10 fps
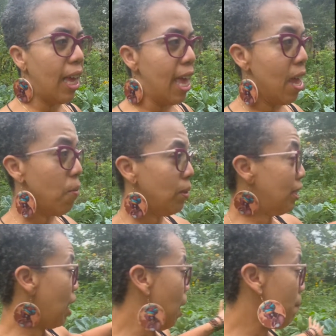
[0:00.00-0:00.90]
it was
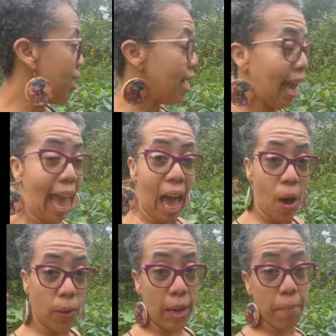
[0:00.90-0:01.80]
coming
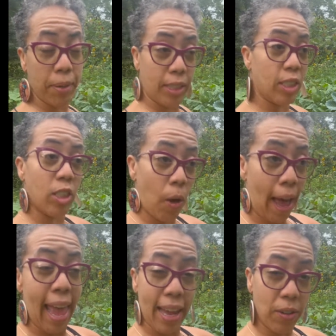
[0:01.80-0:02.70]
out and pushing, so
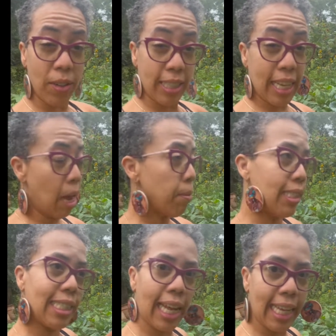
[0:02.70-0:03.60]
I had it on a timer
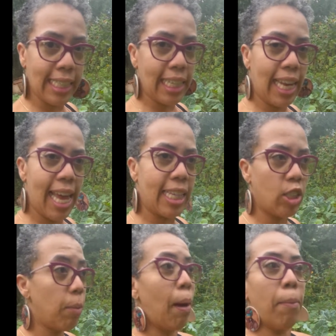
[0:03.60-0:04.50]
just like I did
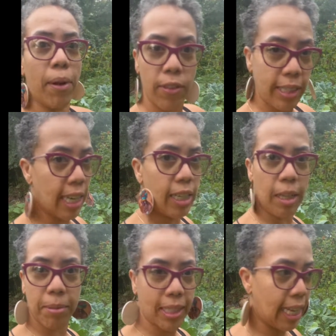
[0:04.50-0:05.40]
last year. My brother set it
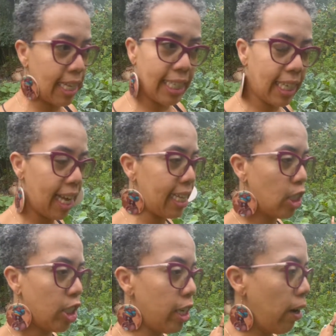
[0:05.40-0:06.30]
up just like he did
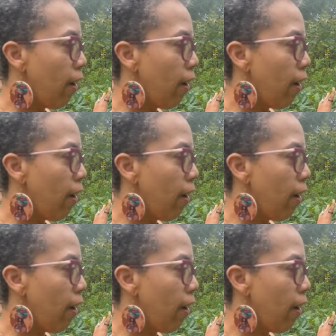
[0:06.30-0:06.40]
last year.